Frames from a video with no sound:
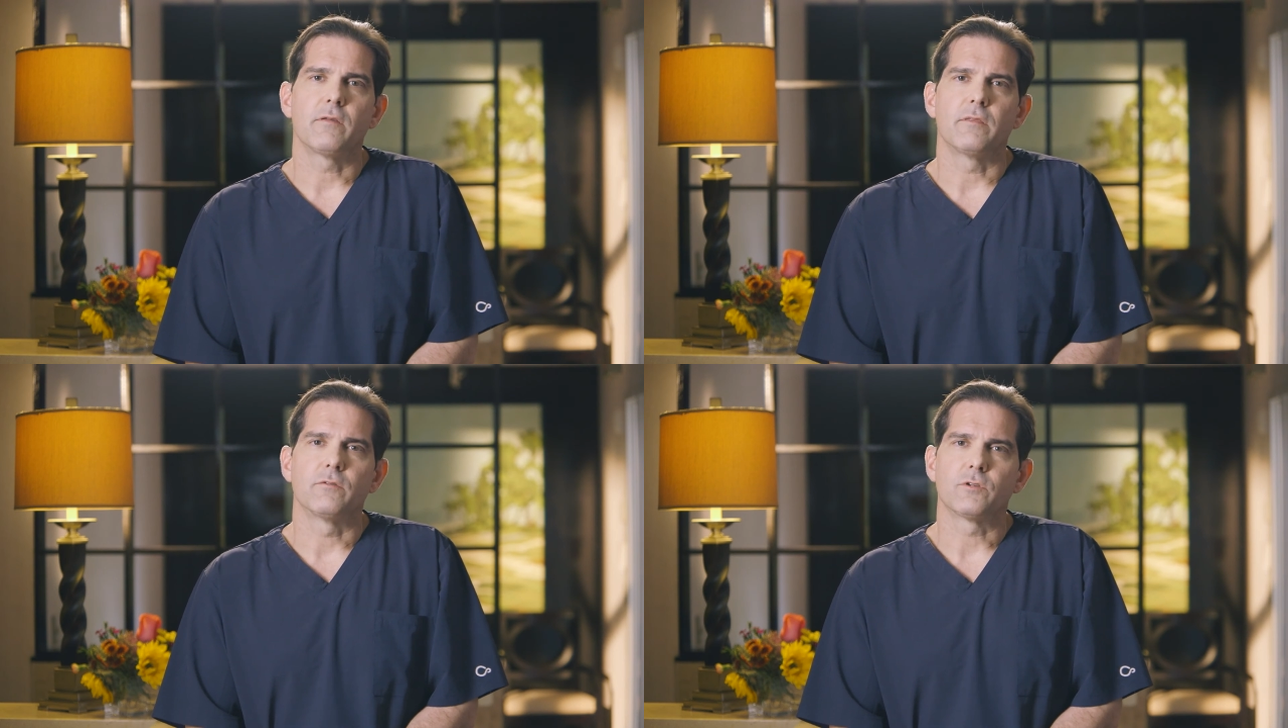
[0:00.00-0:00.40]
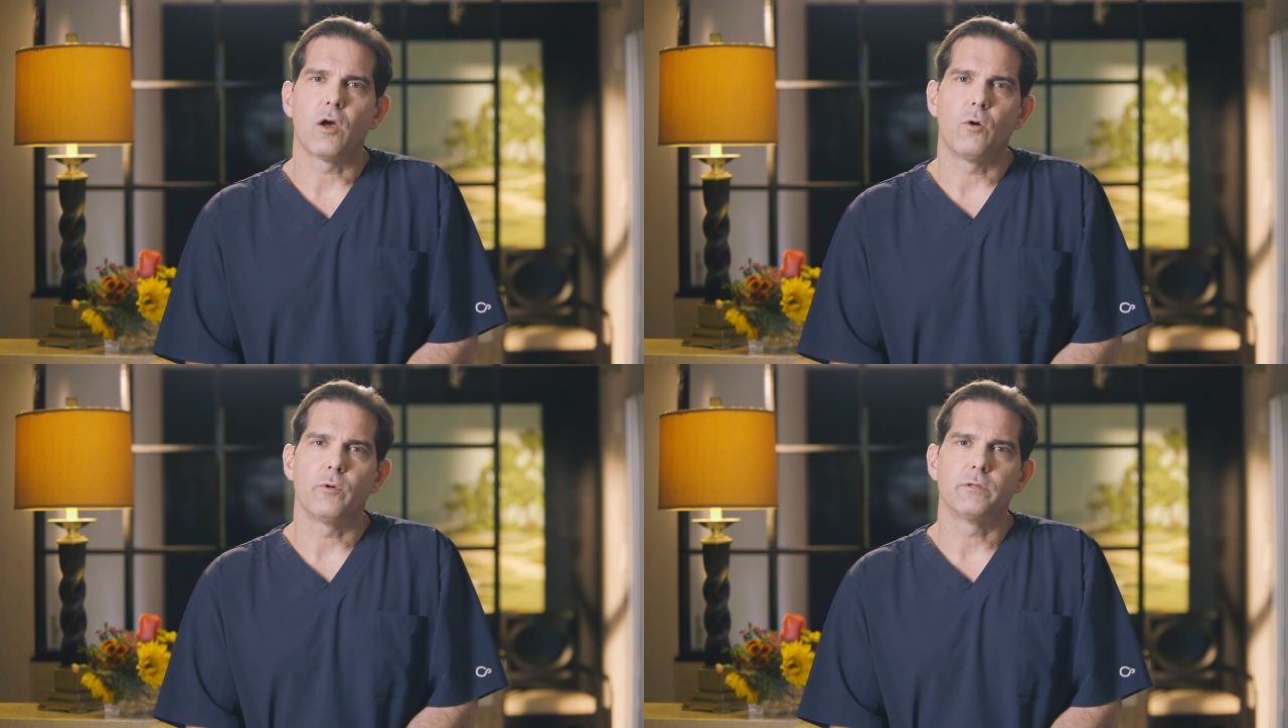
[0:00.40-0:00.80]
and there's
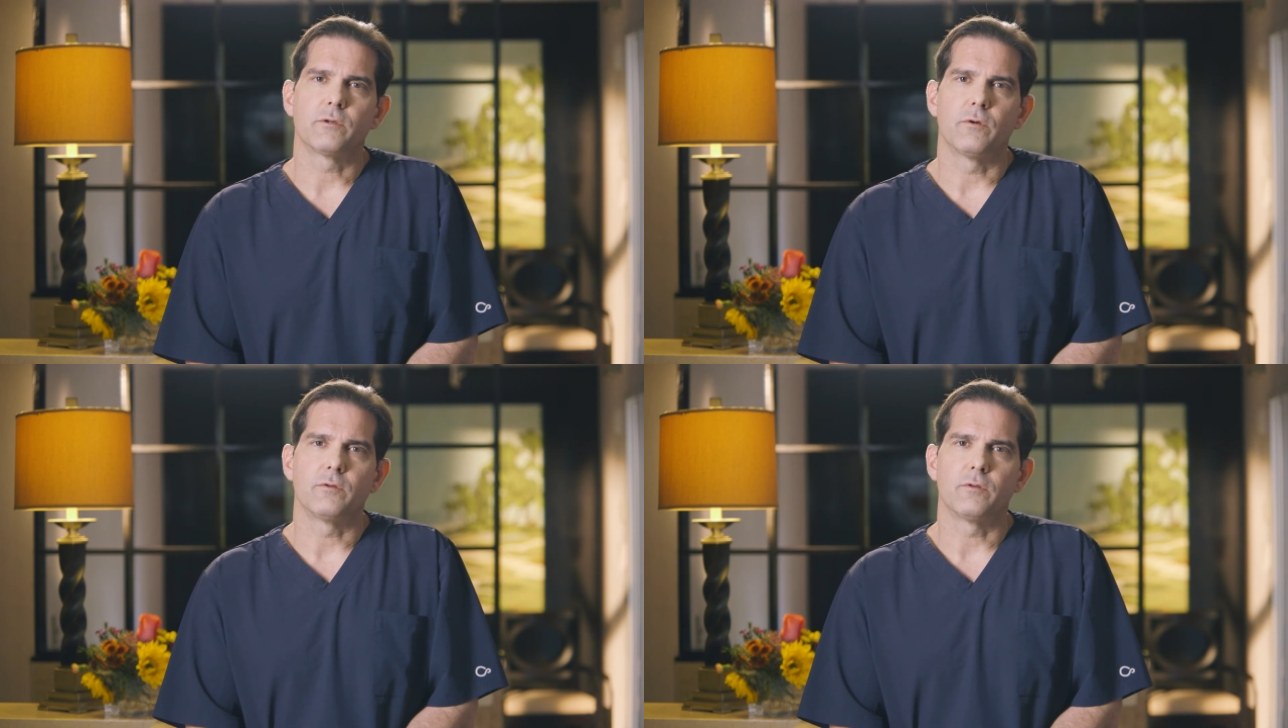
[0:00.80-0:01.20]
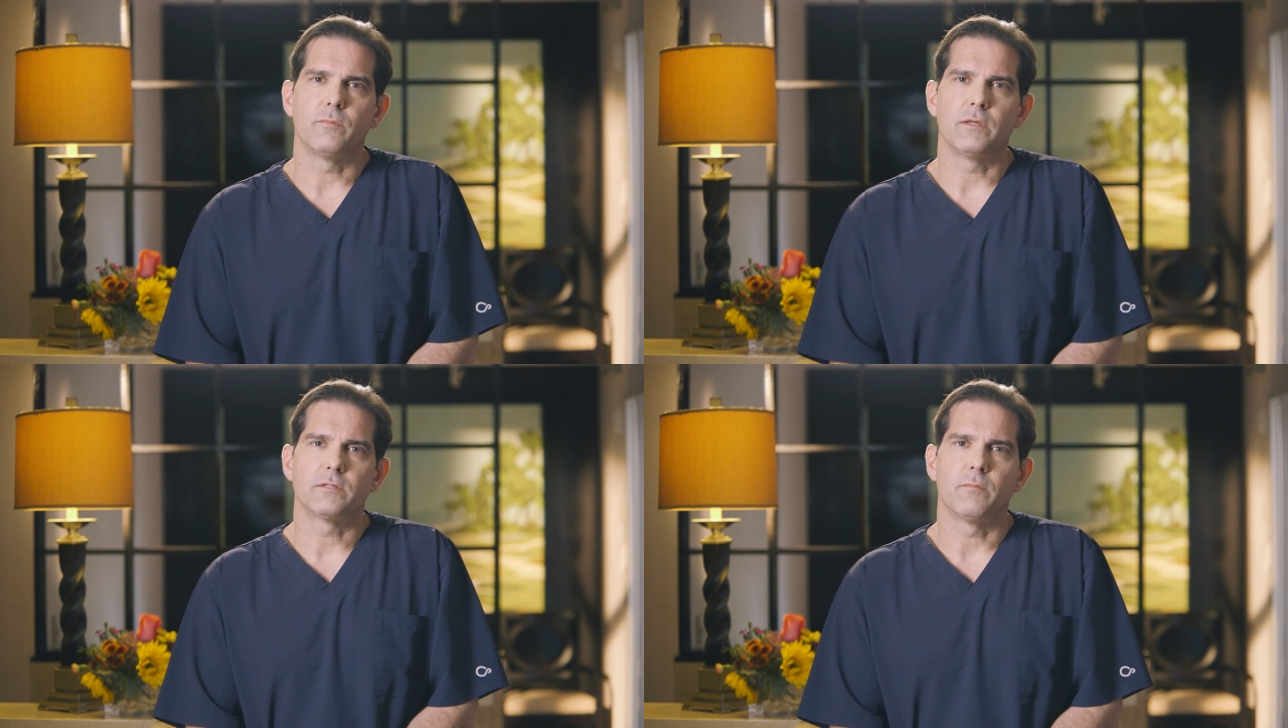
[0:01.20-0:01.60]
always going to
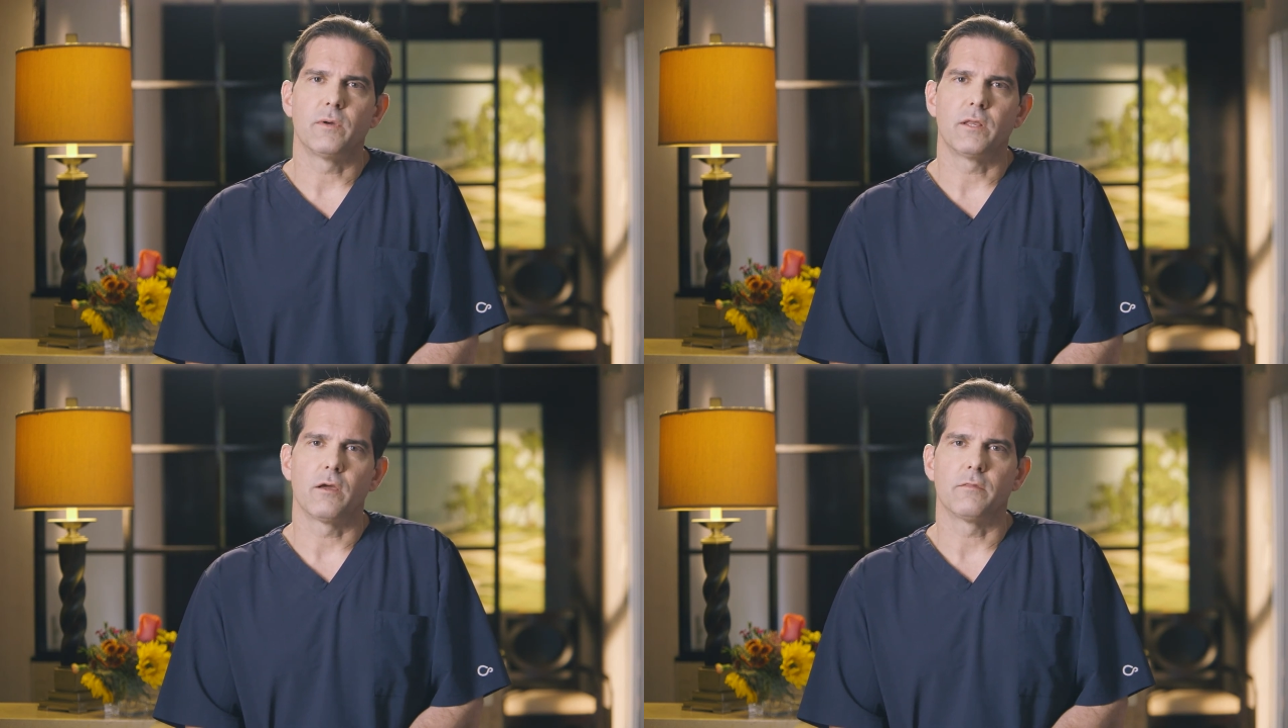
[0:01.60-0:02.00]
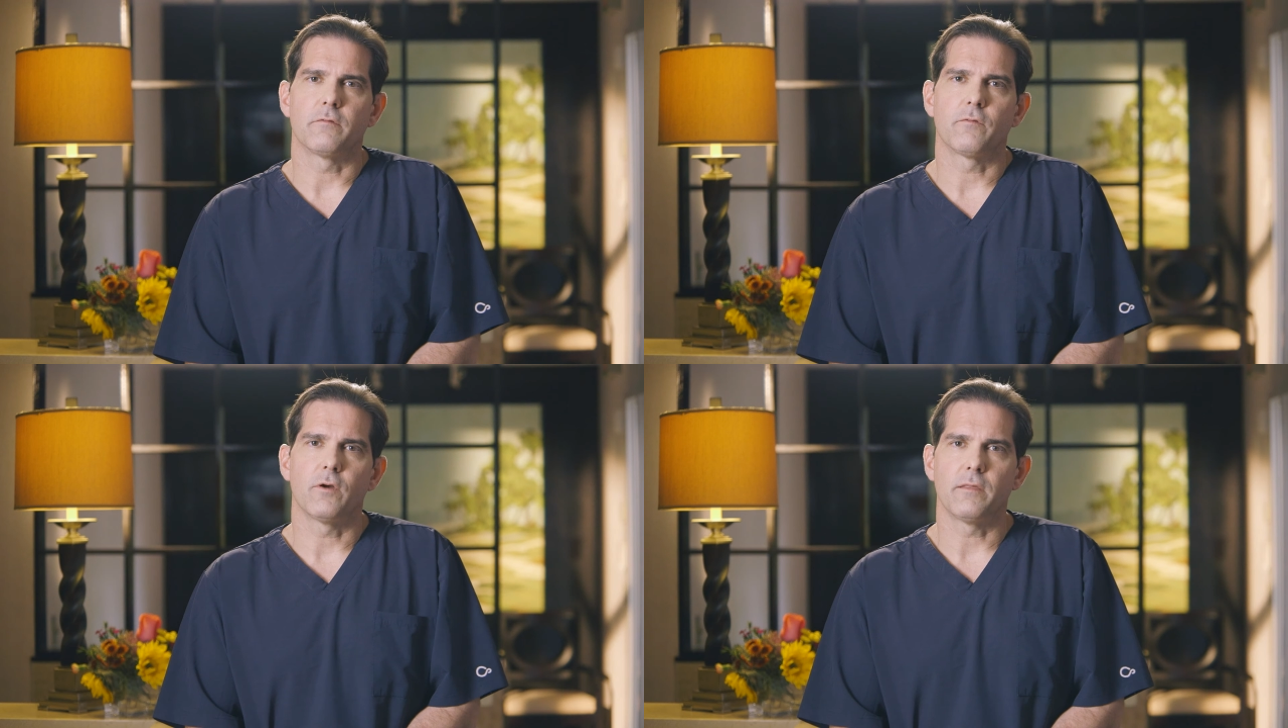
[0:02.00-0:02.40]
be somebody on
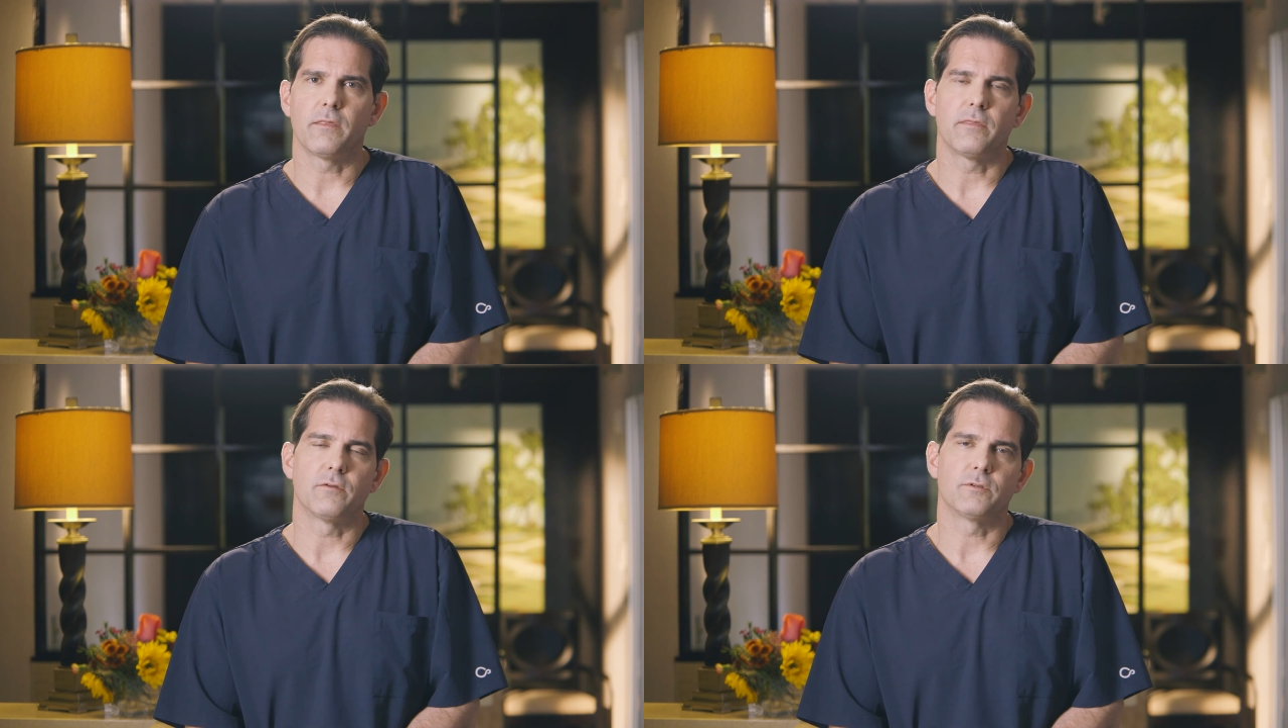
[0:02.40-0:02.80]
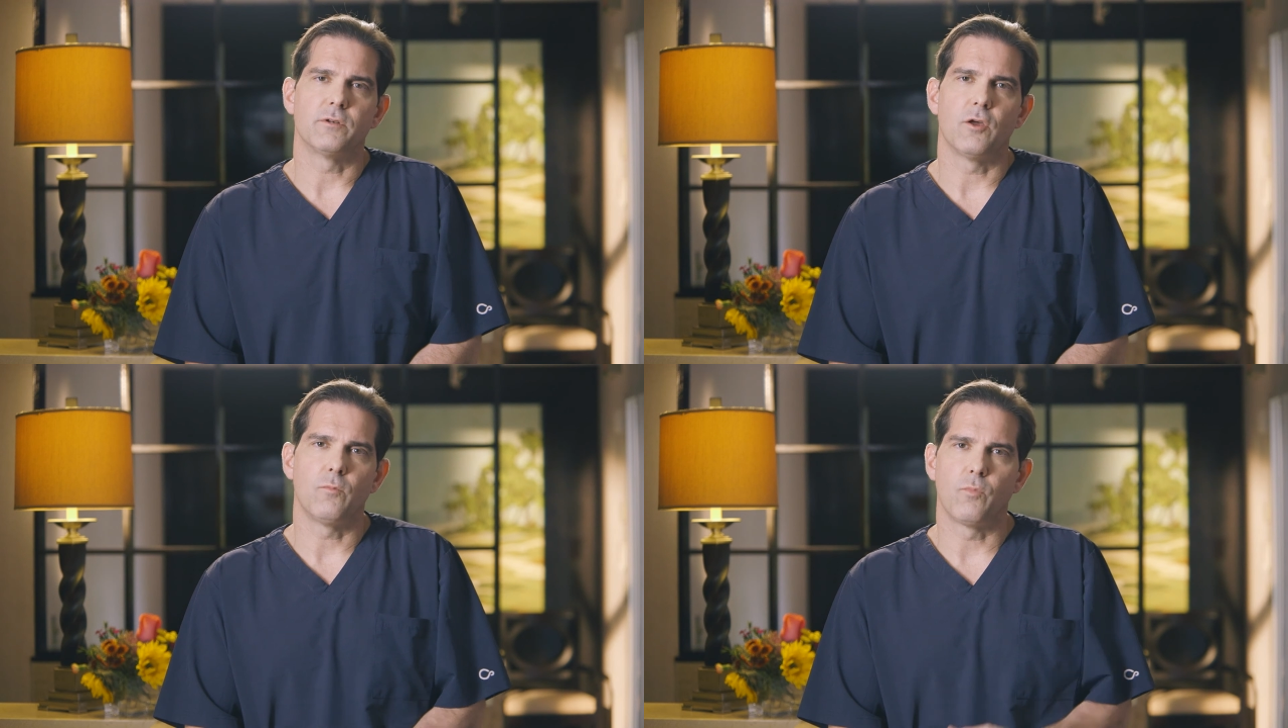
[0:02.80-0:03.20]
the front that there's
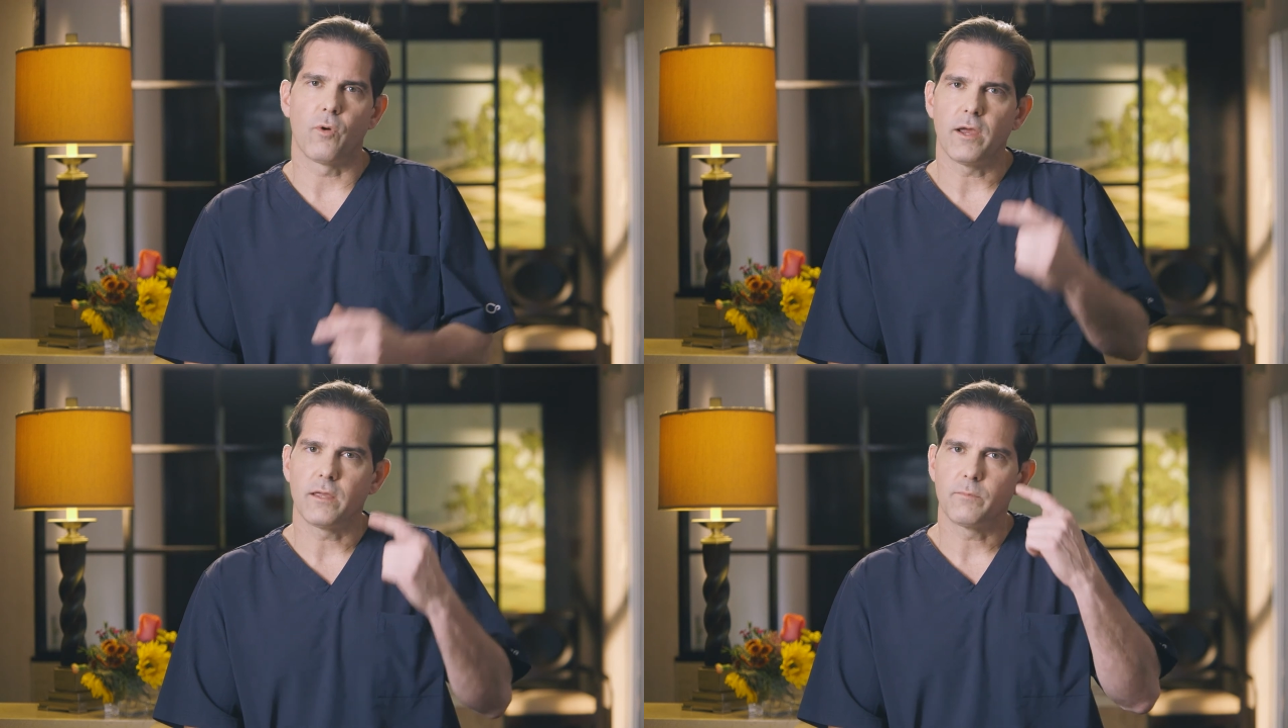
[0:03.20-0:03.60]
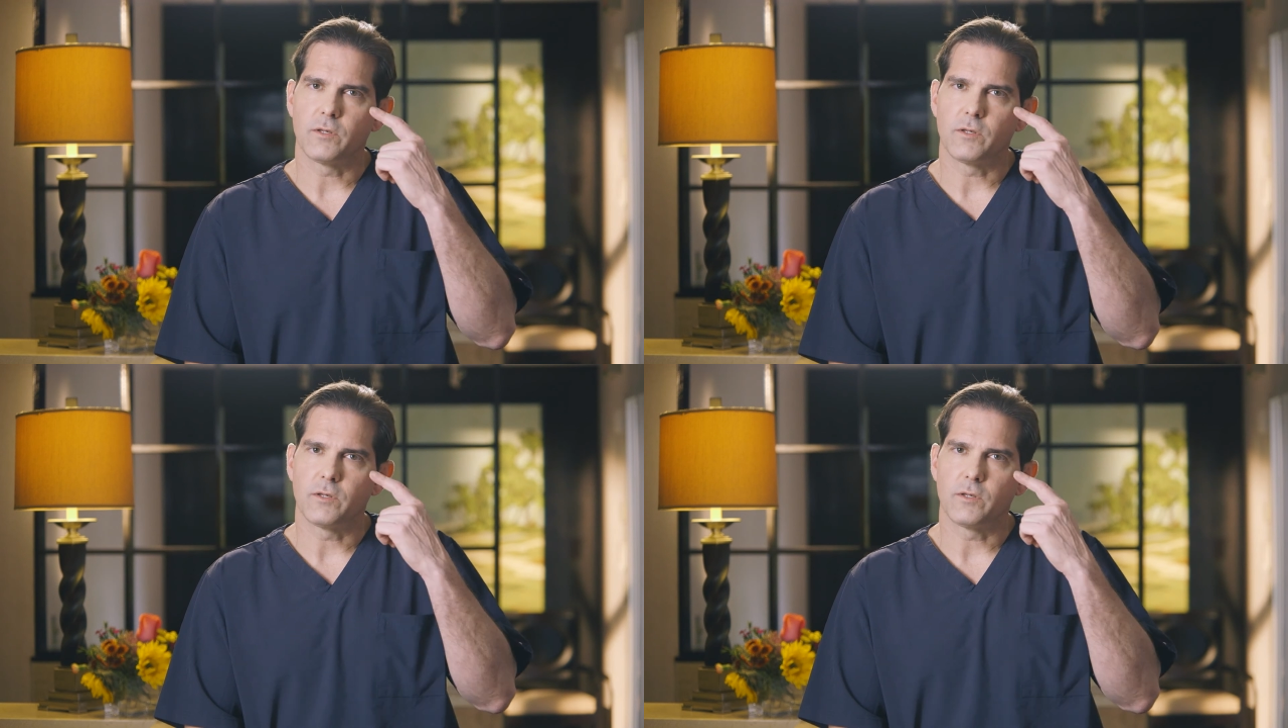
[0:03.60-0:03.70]
no break